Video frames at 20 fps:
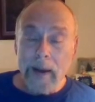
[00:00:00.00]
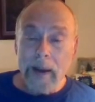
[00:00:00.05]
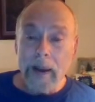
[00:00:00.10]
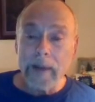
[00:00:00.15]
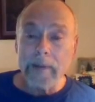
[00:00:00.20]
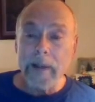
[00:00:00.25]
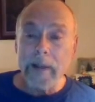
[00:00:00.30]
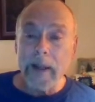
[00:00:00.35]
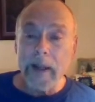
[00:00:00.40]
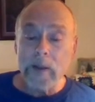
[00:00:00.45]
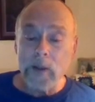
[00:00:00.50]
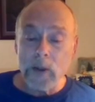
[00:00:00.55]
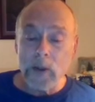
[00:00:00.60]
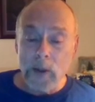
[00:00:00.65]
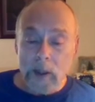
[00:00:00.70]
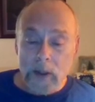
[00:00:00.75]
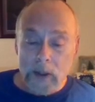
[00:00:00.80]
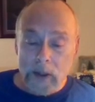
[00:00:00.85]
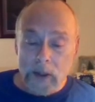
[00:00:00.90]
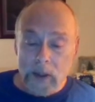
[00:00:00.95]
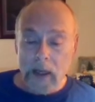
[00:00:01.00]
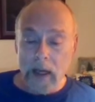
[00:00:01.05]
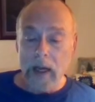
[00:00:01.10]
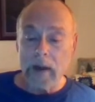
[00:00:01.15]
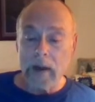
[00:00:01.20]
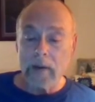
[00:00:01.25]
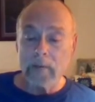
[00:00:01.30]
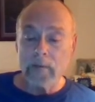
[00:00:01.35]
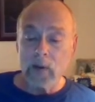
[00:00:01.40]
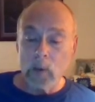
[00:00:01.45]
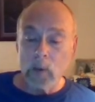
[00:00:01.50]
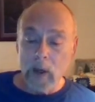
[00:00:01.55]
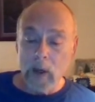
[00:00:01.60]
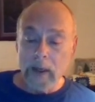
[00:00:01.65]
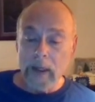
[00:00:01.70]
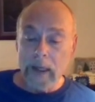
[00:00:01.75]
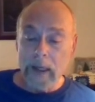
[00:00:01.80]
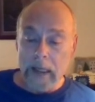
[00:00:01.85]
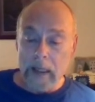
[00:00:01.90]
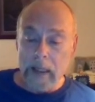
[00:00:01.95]
and then trust God for
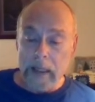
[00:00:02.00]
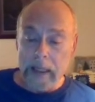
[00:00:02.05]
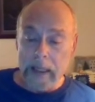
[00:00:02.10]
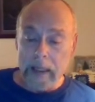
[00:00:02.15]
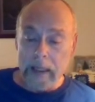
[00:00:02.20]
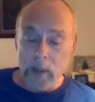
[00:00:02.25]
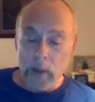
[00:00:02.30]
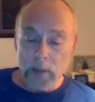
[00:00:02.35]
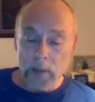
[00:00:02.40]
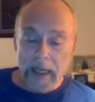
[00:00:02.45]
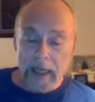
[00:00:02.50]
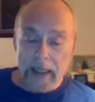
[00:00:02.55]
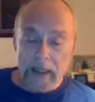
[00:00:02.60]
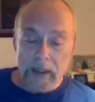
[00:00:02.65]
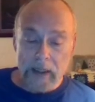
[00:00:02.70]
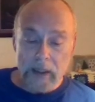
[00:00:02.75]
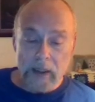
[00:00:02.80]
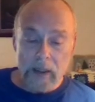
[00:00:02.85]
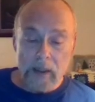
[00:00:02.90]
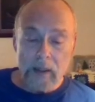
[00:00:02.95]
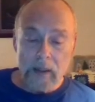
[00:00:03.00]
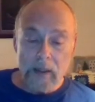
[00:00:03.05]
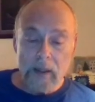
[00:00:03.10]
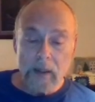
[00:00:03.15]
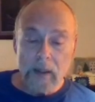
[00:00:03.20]
what he deems best.